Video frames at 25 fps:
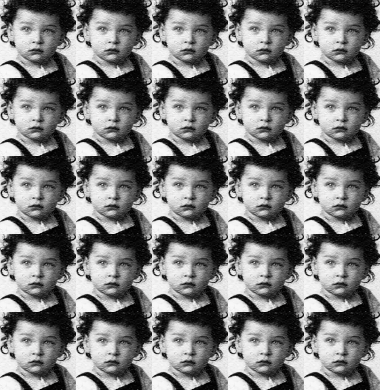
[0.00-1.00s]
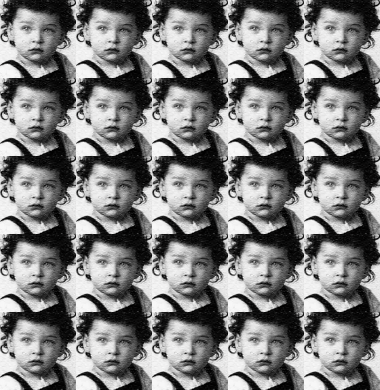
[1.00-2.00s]

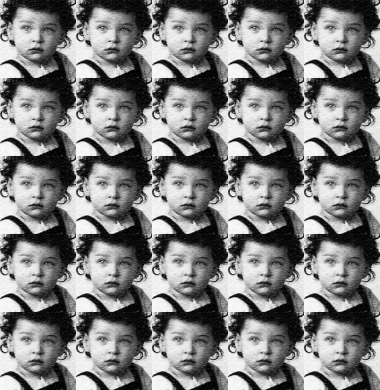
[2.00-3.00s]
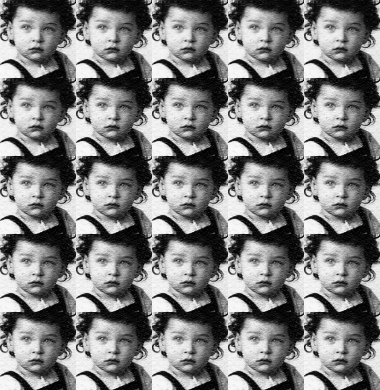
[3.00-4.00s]

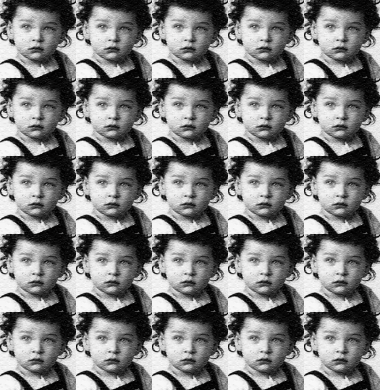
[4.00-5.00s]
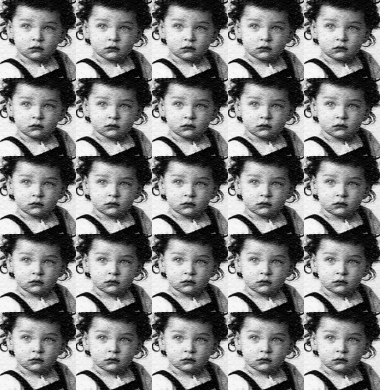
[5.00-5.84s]
Nobody speaks.